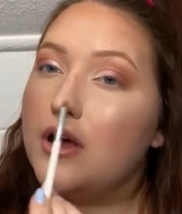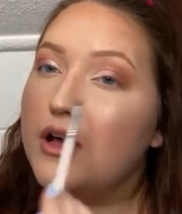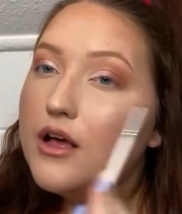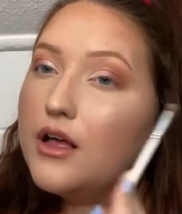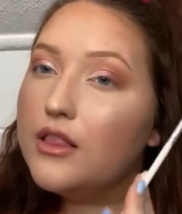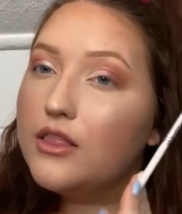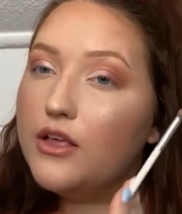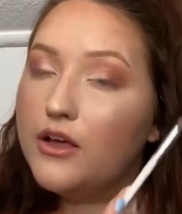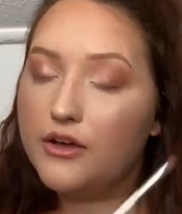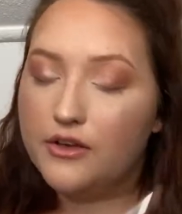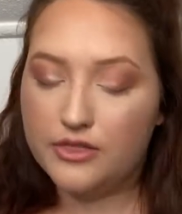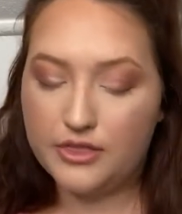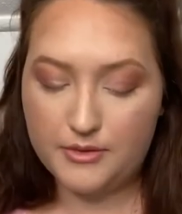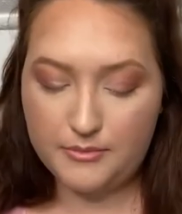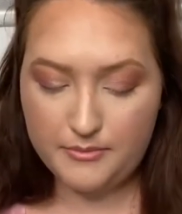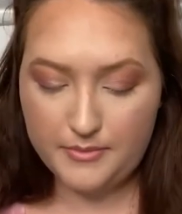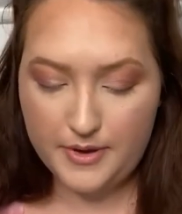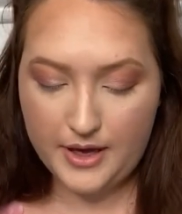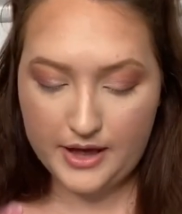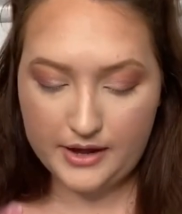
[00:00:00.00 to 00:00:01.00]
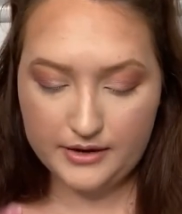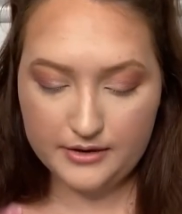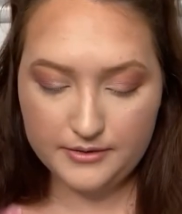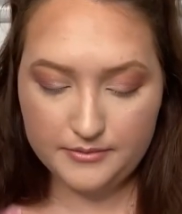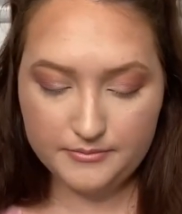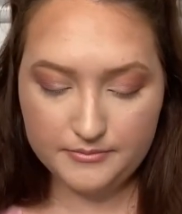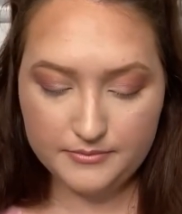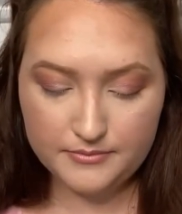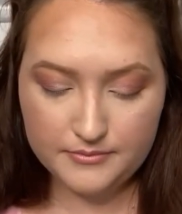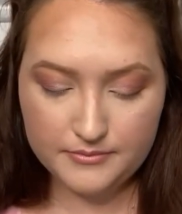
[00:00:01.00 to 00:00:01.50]
along the bottom
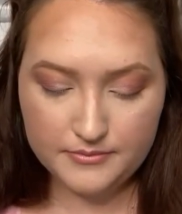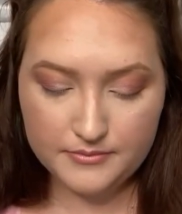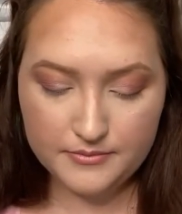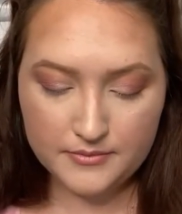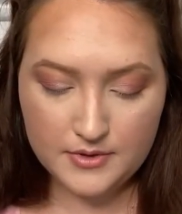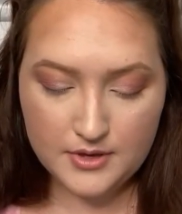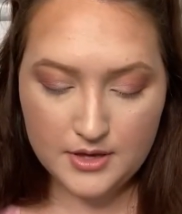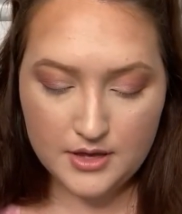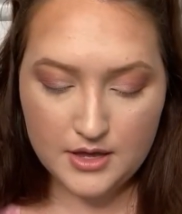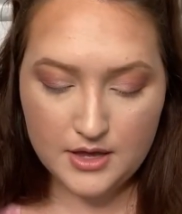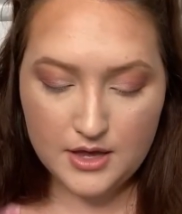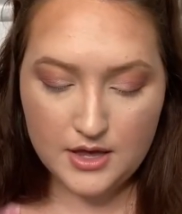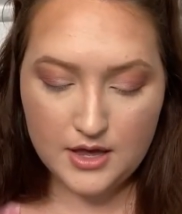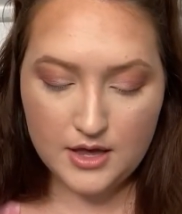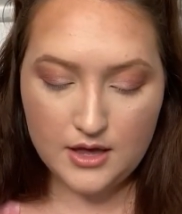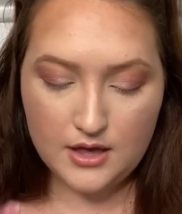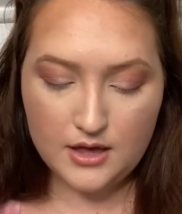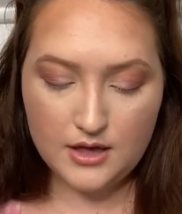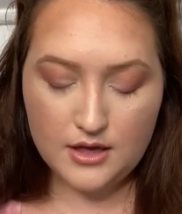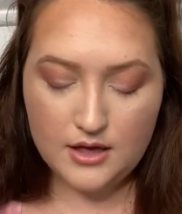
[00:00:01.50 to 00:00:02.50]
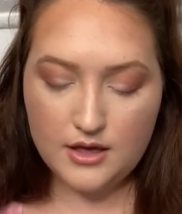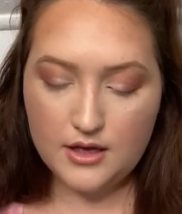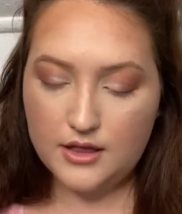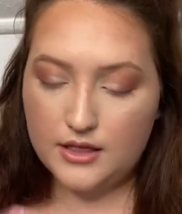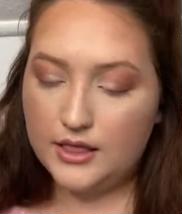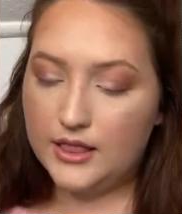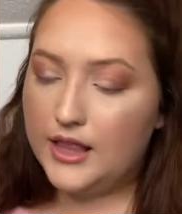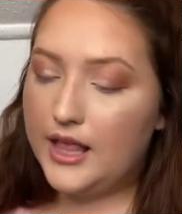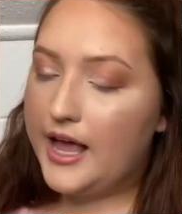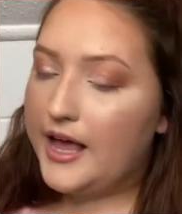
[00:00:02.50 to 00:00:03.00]

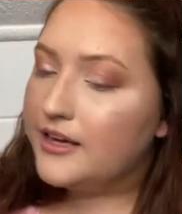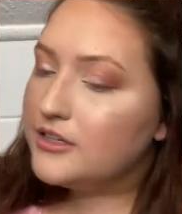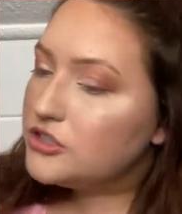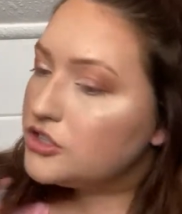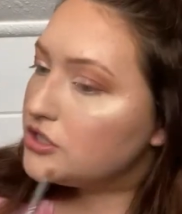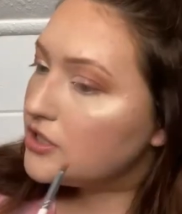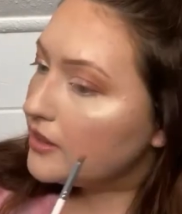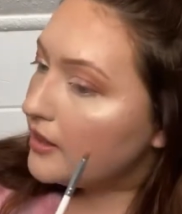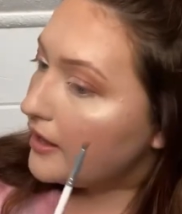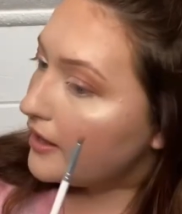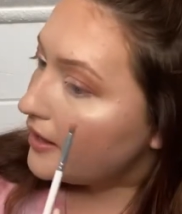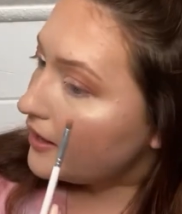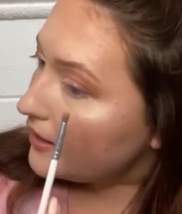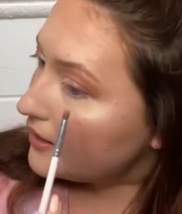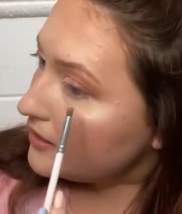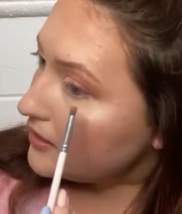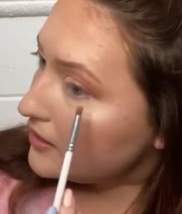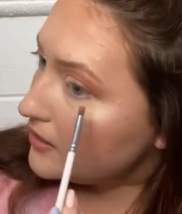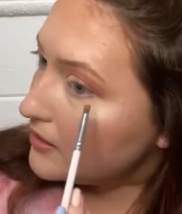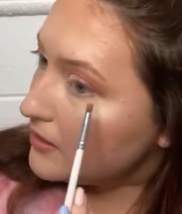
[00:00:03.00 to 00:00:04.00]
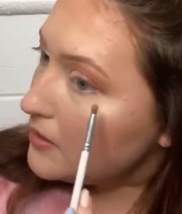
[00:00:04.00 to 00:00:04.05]
lash line.